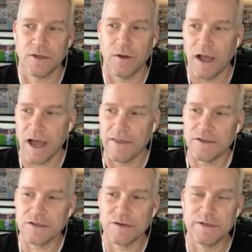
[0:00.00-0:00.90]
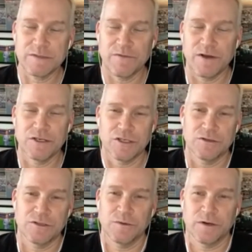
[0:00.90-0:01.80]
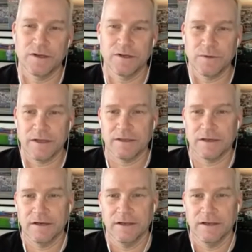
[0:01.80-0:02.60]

So I think there's going to be some fun shows that we're going to do out there